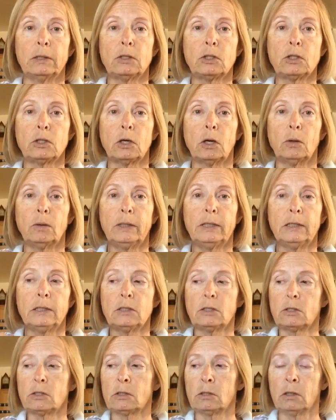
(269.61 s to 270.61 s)
So
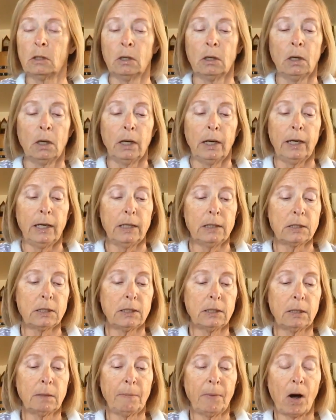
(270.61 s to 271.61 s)
it's
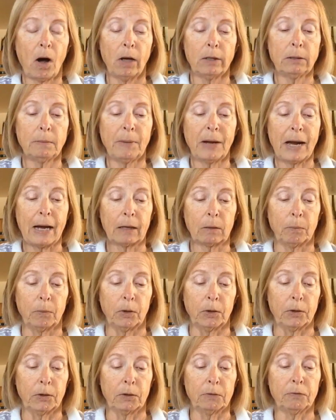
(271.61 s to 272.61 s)
on the back
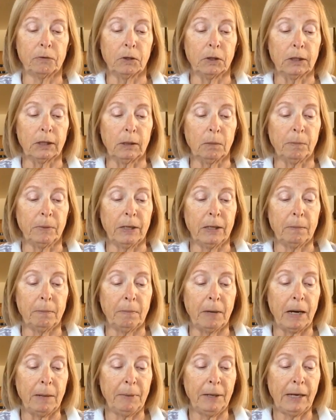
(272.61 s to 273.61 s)
burner for a little bit,
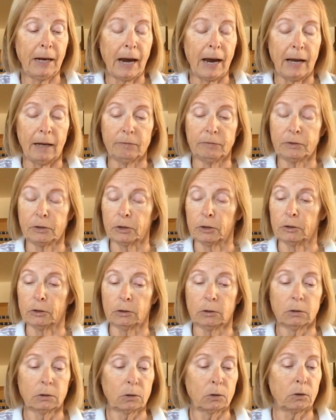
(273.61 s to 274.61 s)
maybe
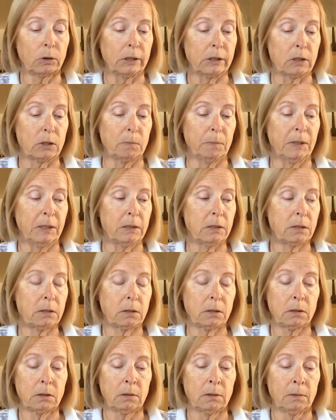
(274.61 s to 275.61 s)
after
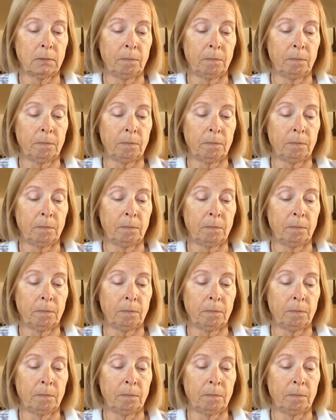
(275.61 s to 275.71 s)
Christmas,